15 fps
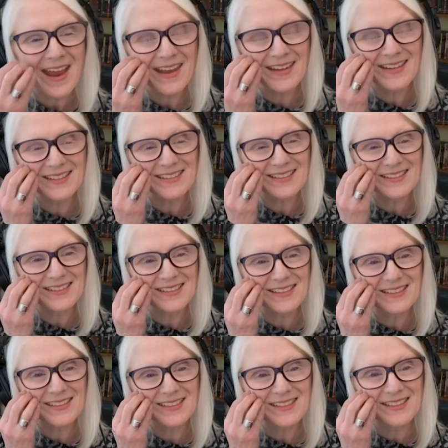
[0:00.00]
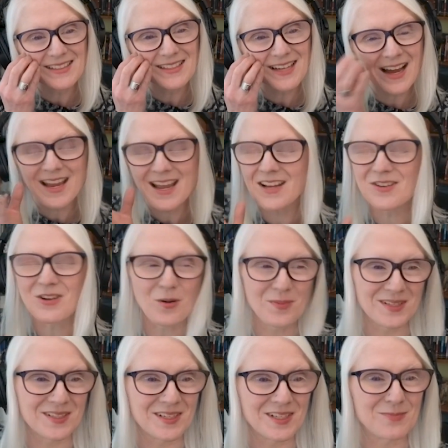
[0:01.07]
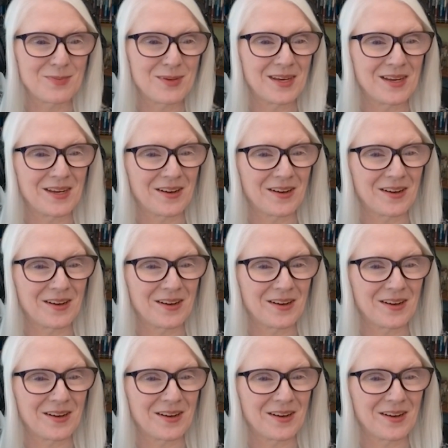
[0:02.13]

And I had no business